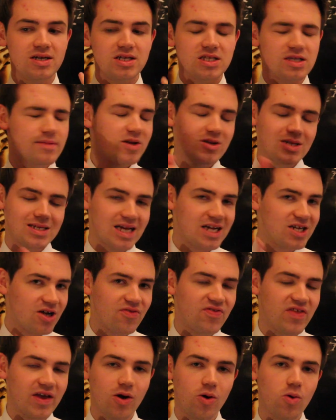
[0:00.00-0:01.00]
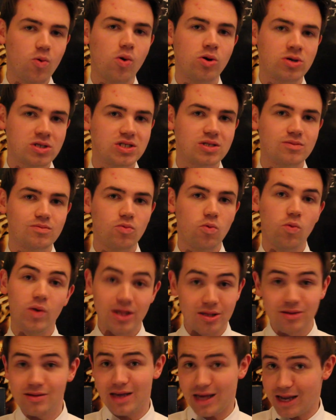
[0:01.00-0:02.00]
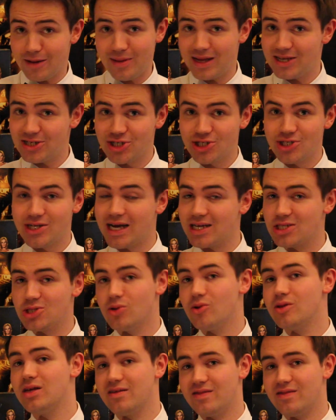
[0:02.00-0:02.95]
To be honest, I don't think Quantum will get a mention at all.